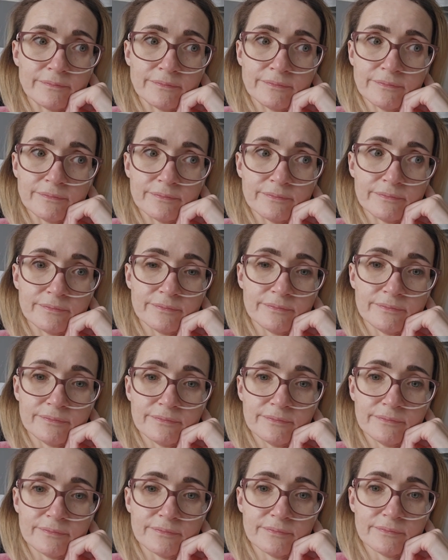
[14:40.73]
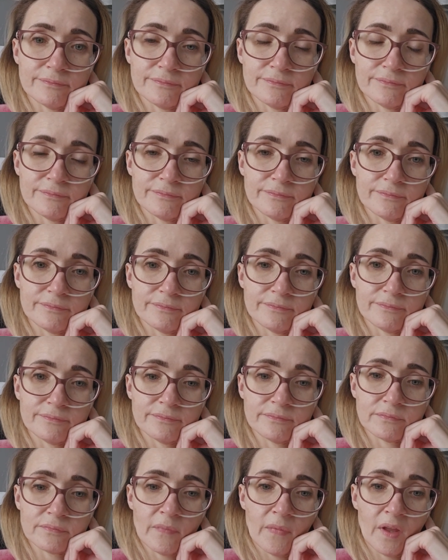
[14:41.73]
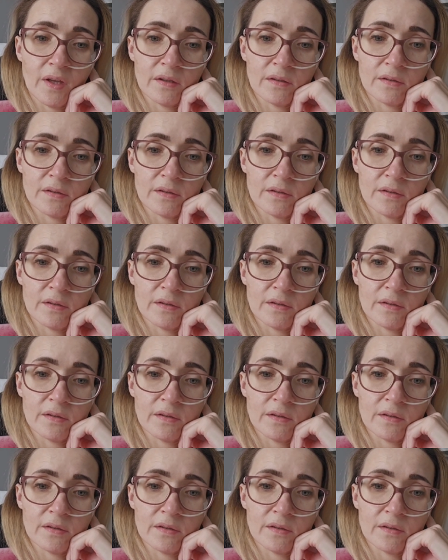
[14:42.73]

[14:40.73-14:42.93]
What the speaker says: (silence)